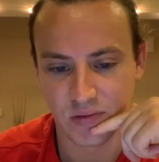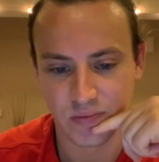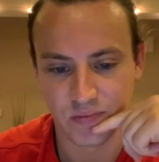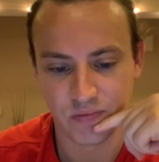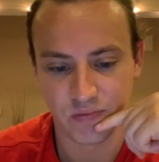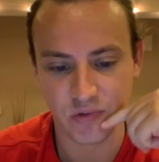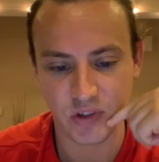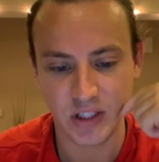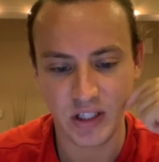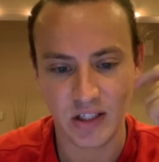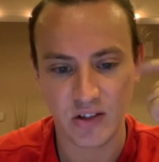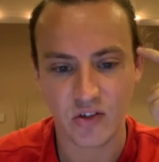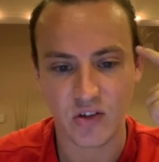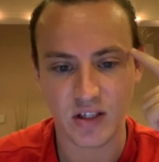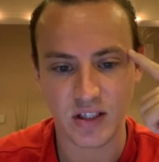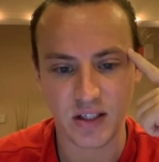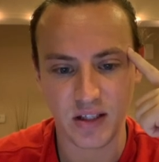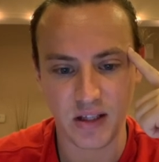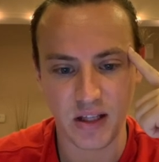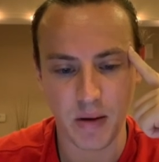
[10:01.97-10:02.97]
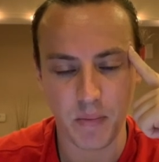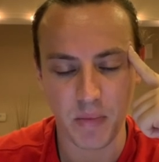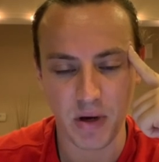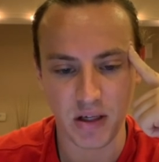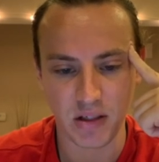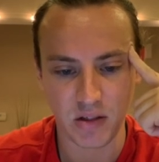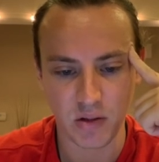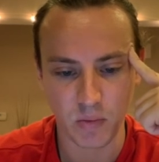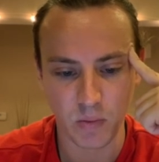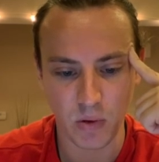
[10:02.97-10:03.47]
Really interested in that
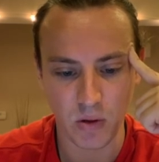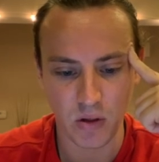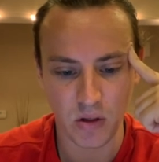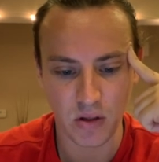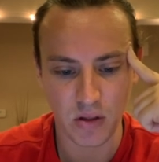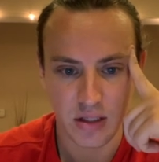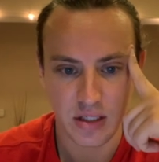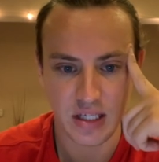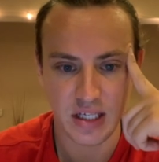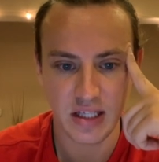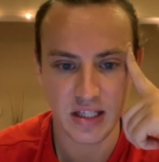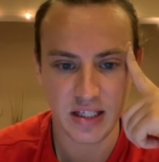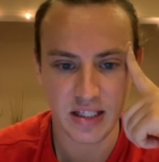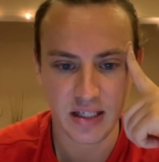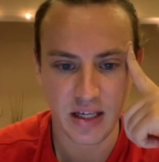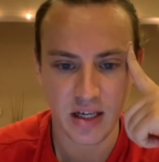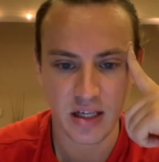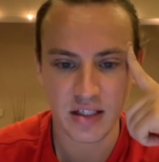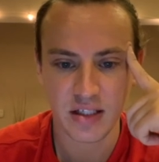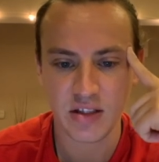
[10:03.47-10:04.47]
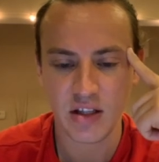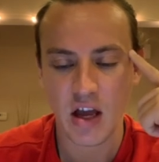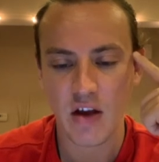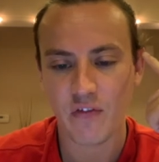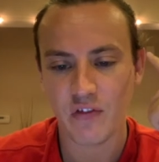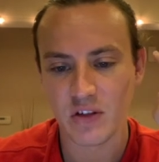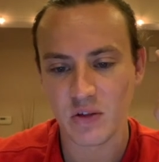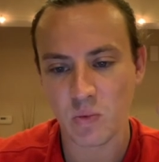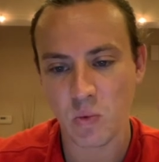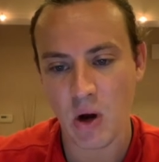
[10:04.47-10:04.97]
Master Ball. See, this kind of stuff
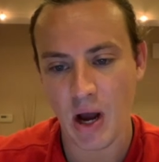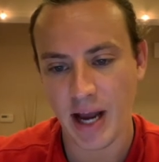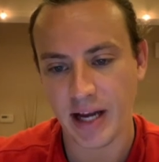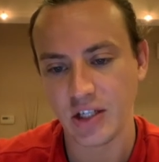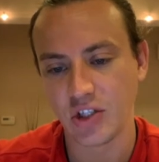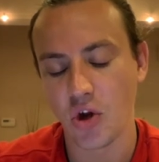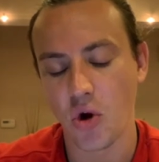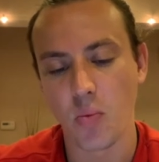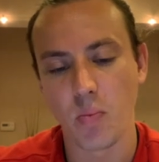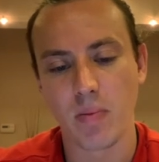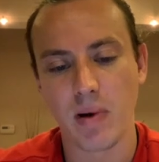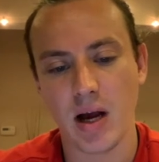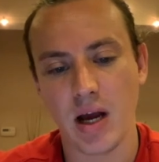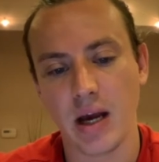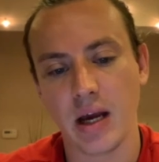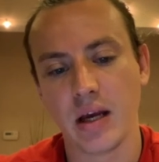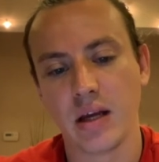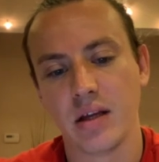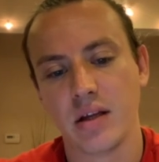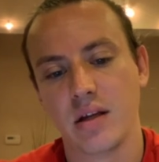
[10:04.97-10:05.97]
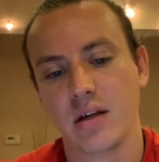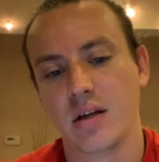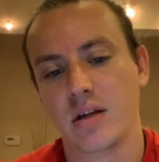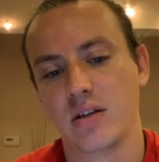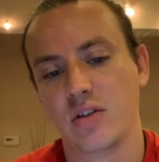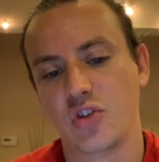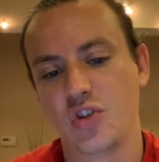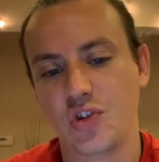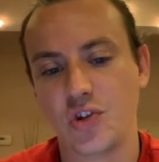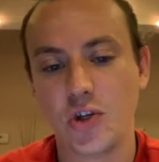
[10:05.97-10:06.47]
is what I don't buy.
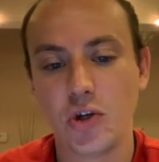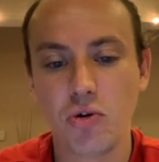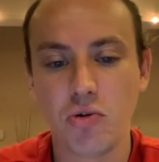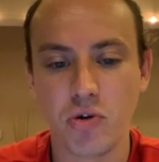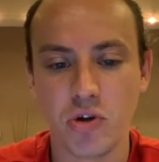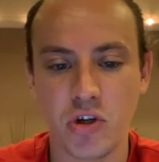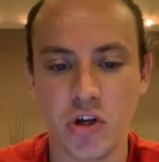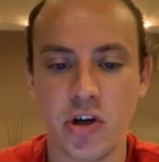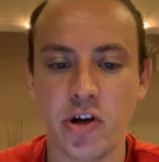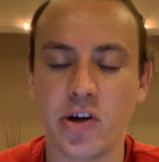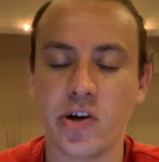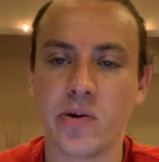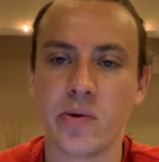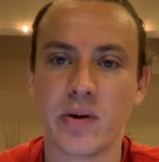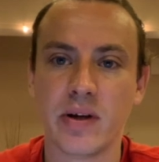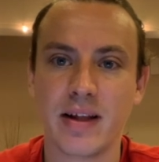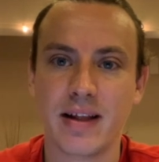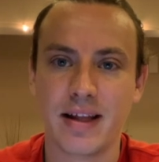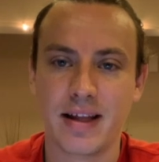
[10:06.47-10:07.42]
It's too new.